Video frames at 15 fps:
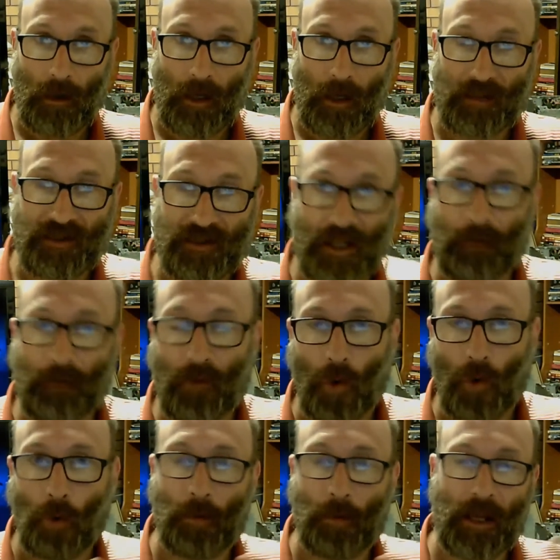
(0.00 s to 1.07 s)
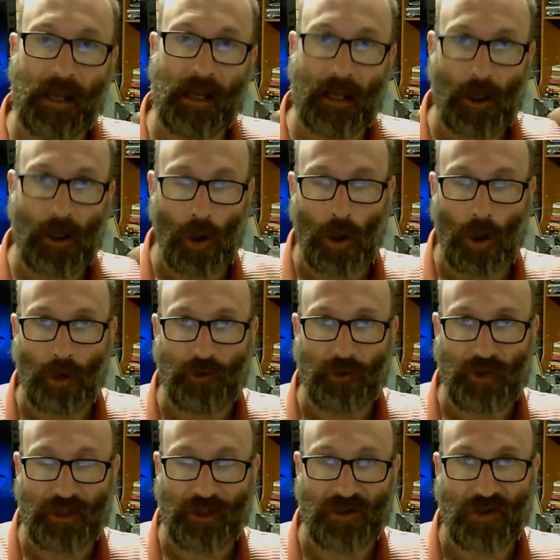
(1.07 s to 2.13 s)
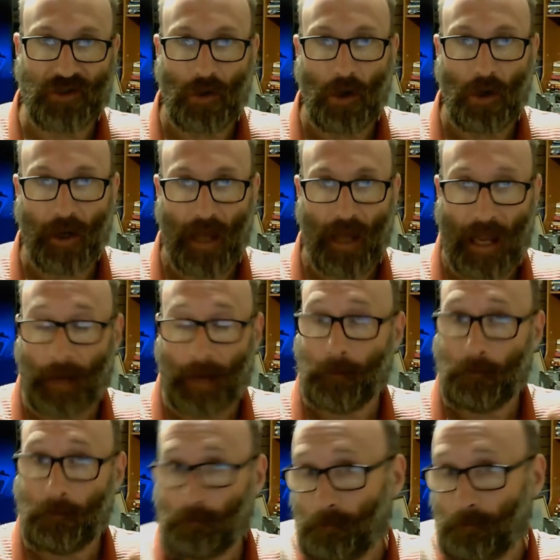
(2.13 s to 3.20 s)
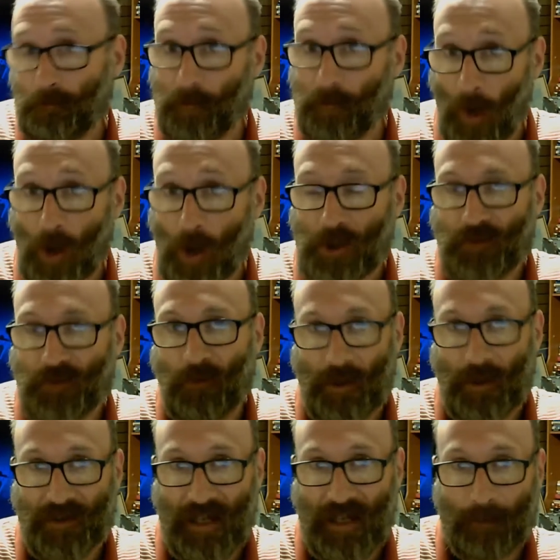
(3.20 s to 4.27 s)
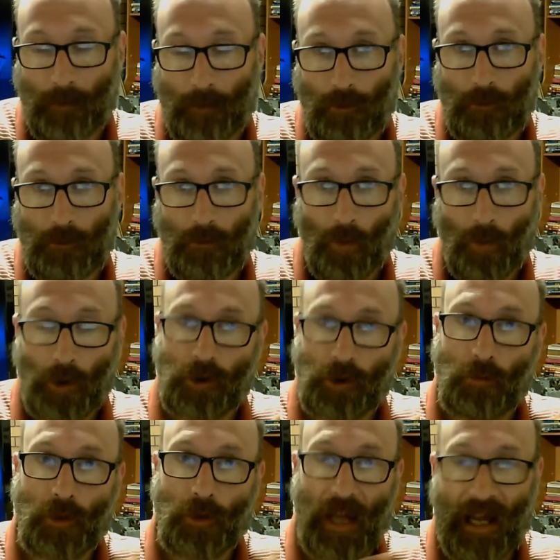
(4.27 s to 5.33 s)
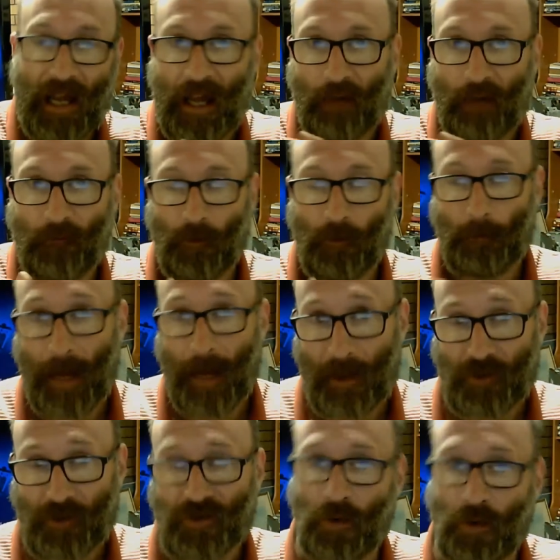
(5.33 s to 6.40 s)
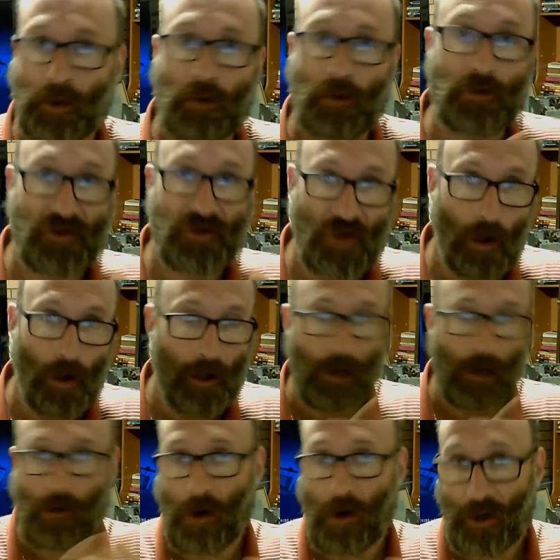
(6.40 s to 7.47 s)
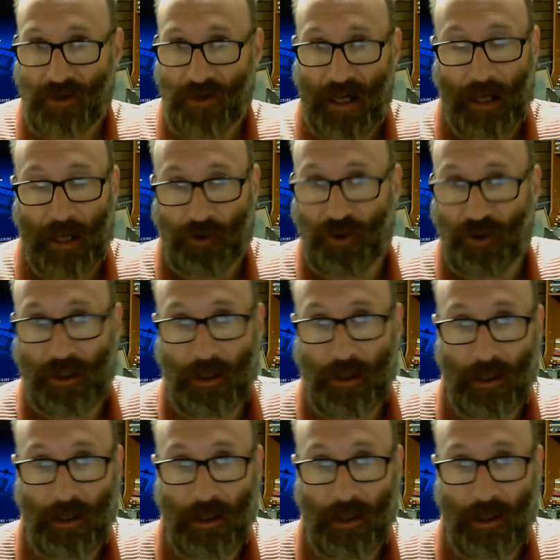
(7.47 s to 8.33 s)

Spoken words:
instead of it all being enclosed inside a box, for example, what you would have from Panasonic or Sony or Hitachi,